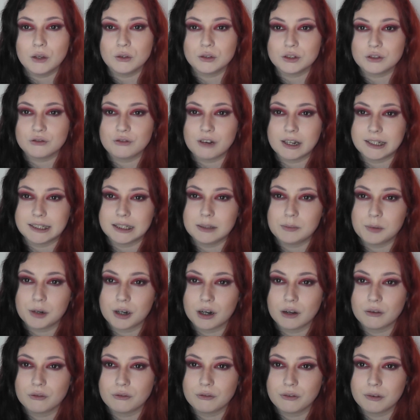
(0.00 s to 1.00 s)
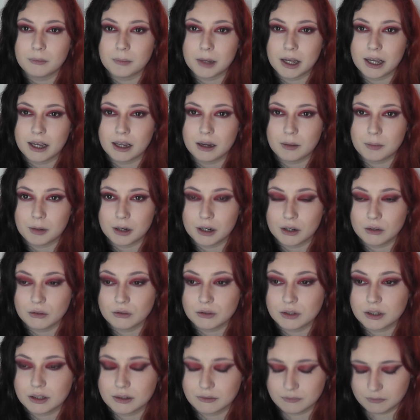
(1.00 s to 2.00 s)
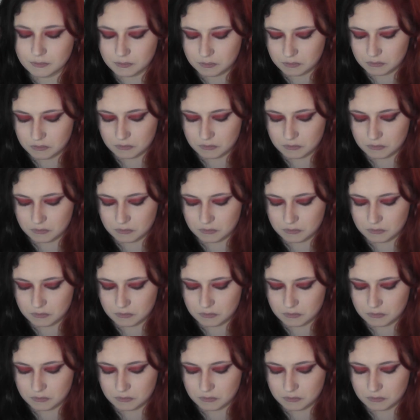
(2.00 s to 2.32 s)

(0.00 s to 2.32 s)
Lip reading: I use a reddy brown for my eyebrows.